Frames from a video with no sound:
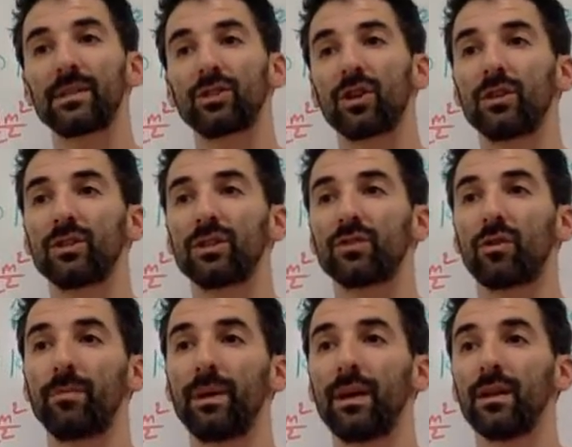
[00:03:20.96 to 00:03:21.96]
charges
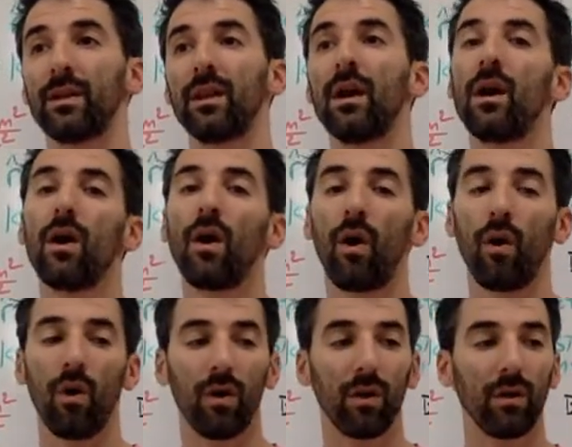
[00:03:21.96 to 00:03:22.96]
repel,
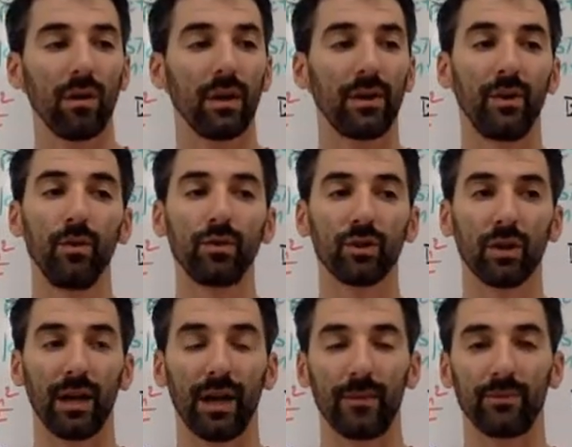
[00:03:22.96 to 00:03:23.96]
all
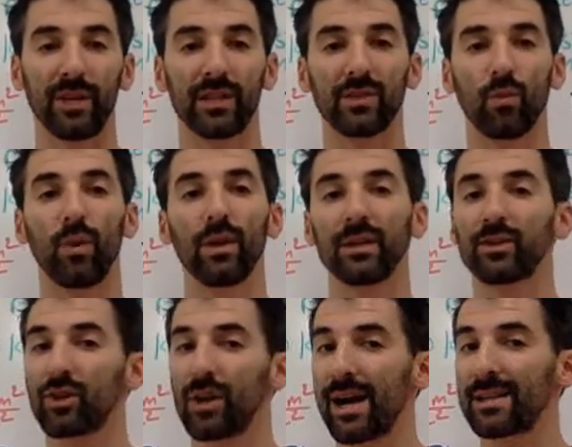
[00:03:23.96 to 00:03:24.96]
neutral objects will
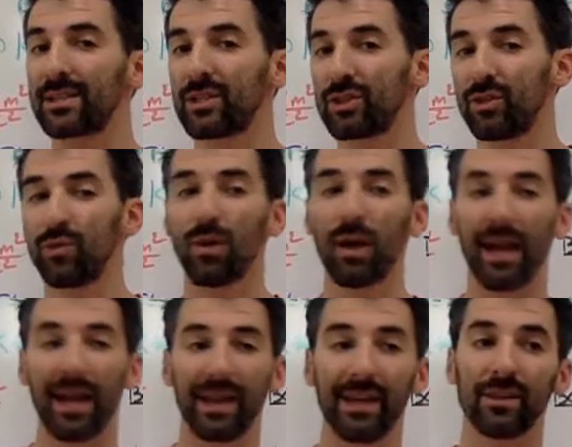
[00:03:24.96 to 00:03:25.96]
attract to
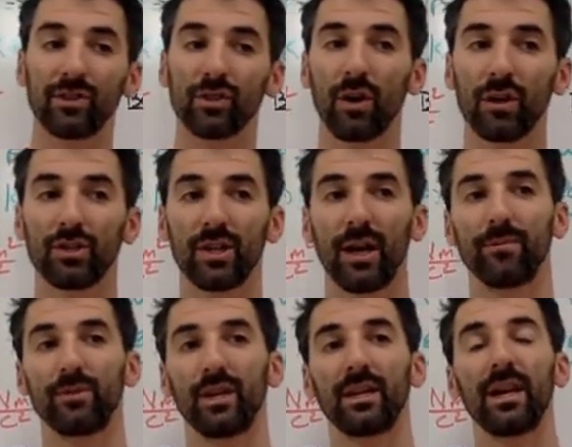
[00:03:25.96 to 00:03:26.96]
any charged
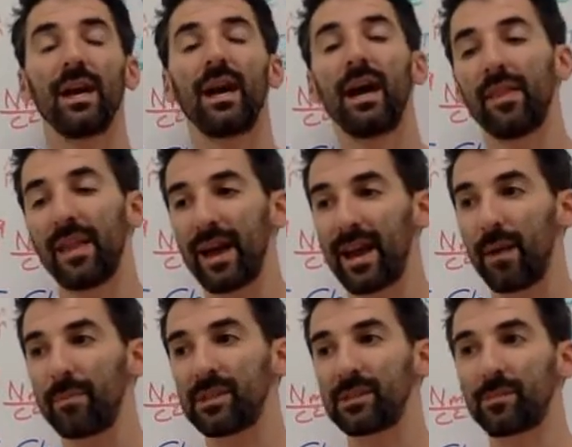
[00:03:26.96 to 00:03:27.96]
object. And that
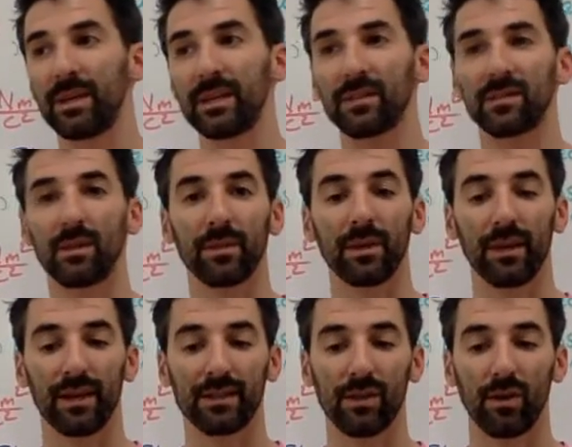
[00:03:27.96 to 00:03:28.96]
happens because of something
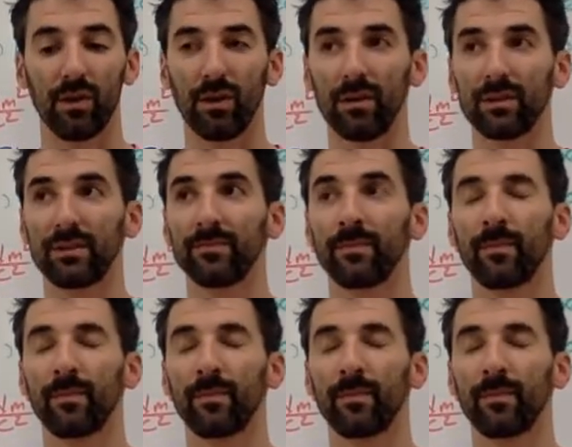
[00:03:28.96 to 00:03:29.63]
that's called